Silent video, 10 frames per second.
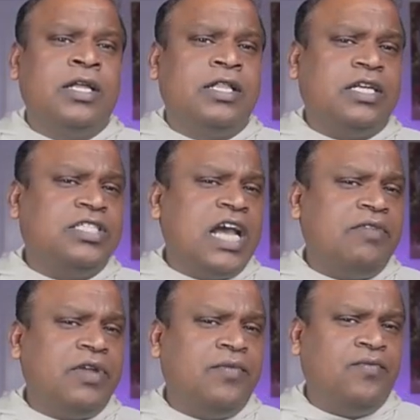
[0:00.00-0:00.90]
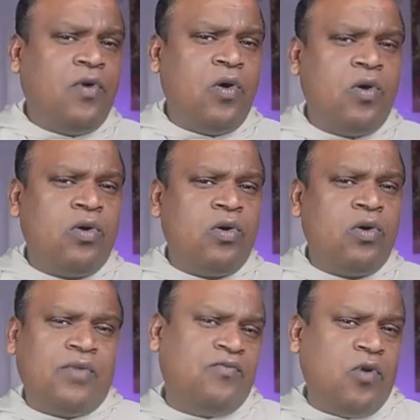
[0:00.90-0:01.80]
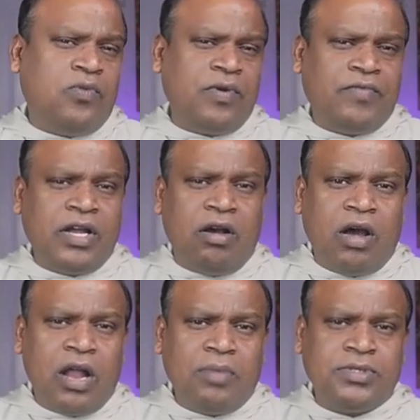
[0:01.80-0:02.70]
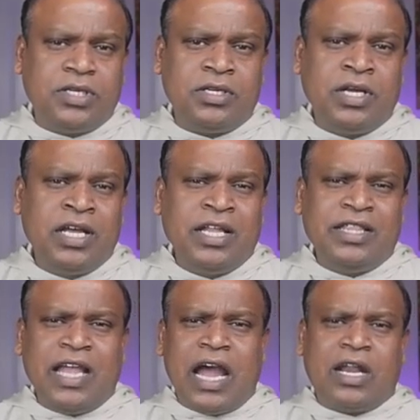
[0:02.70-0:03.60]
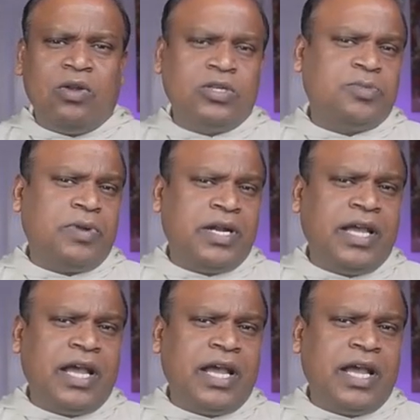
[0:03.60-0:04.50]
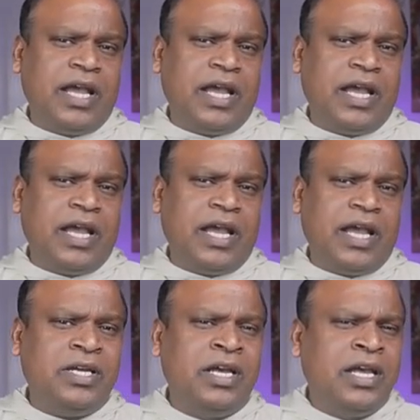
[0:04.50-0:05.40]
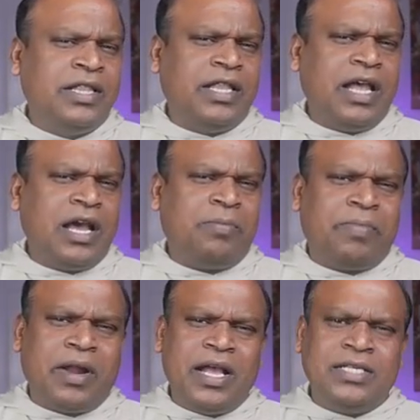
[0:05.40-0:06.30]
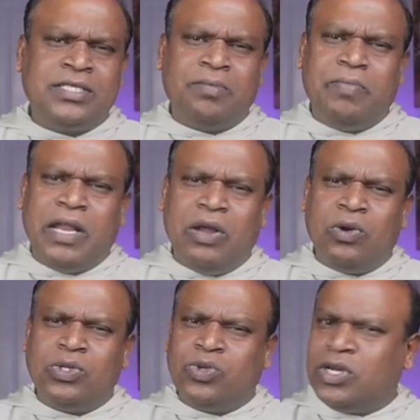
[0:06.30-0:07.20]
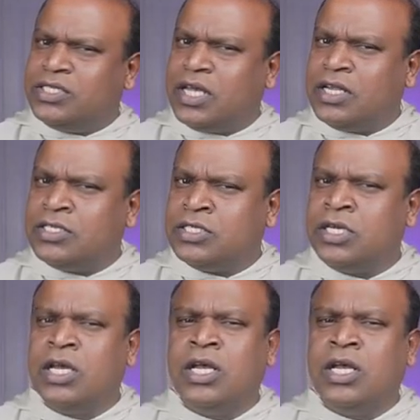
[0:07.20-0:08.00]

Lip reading: The January 4 or 450 call option, that looks pretty attractive to me. They are priced below 20 cents.